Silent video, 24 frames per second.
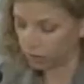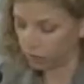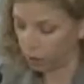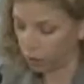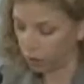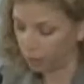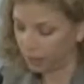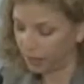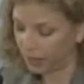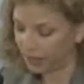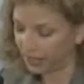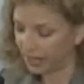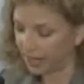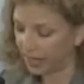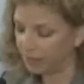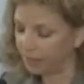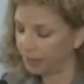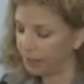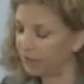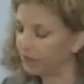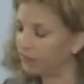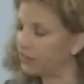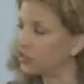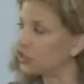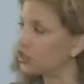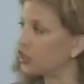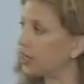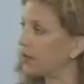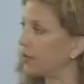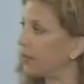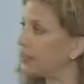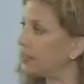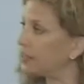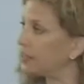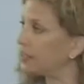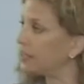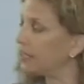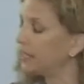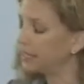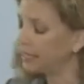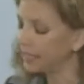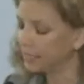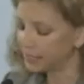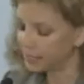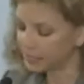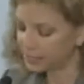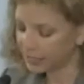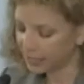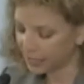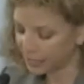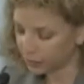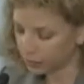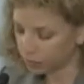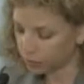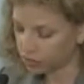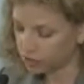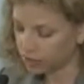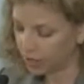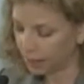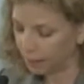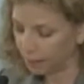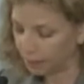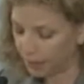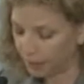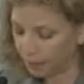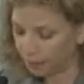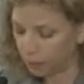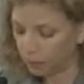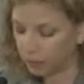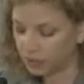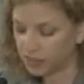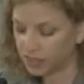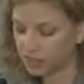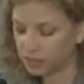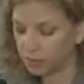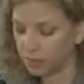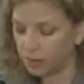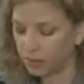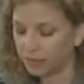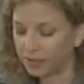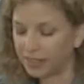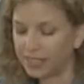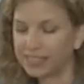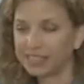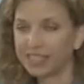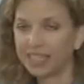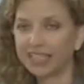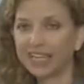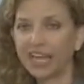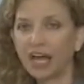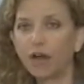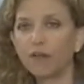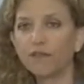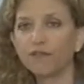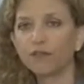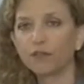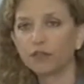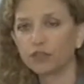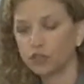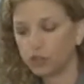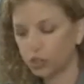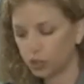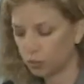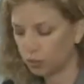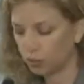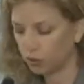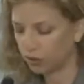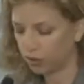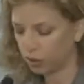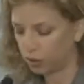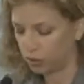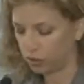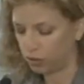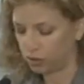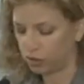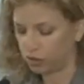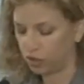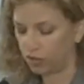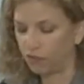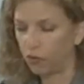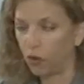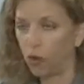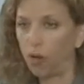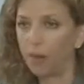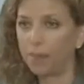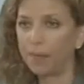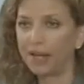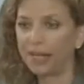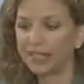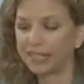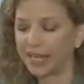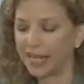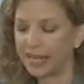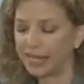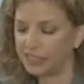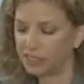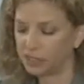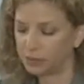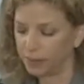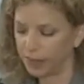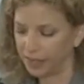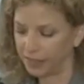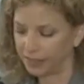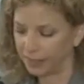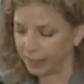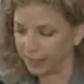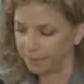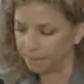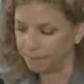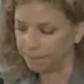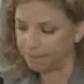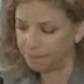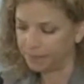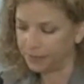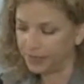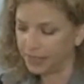of all Medicaid beneficiaries, seniors and people with disabilities account for 2/3 of all Medicaid spending.